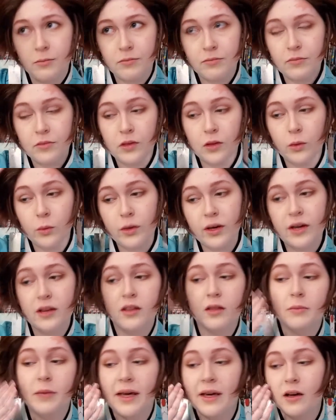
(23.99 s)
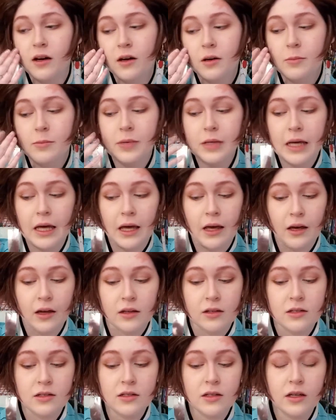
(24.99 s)
the wig, the makeup,
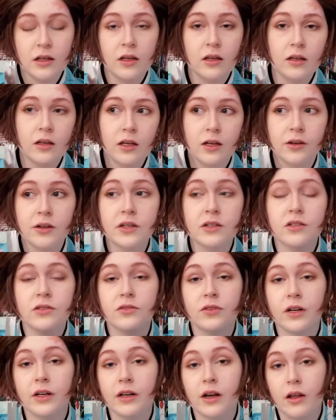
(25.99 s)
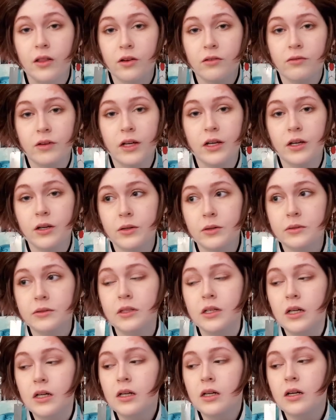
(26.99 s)
and earrings for another video,
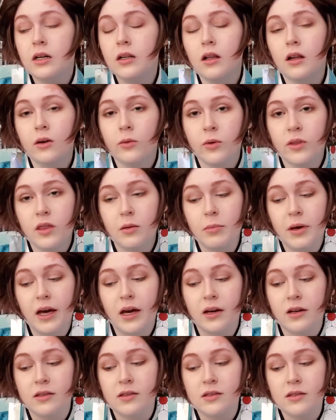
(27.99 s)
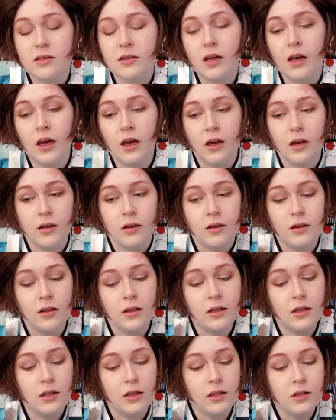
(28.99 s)
along with the pants and
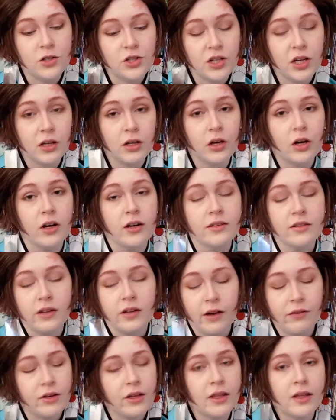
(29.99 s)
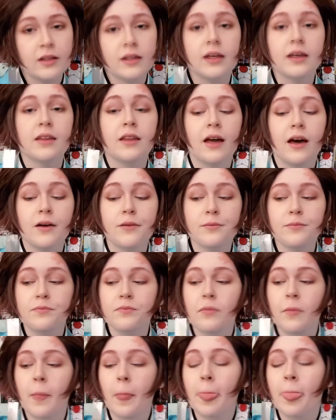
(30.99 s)
the shin guards and everything like that.
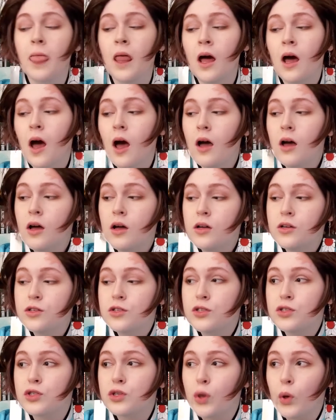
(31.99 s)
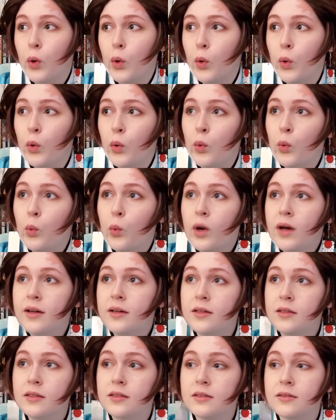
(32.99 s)
So
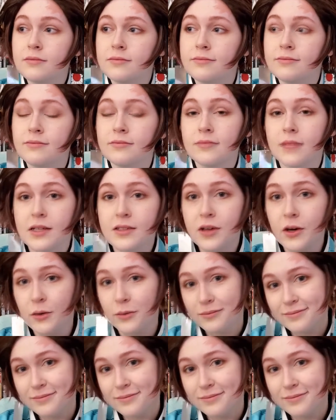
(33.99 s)
let's go.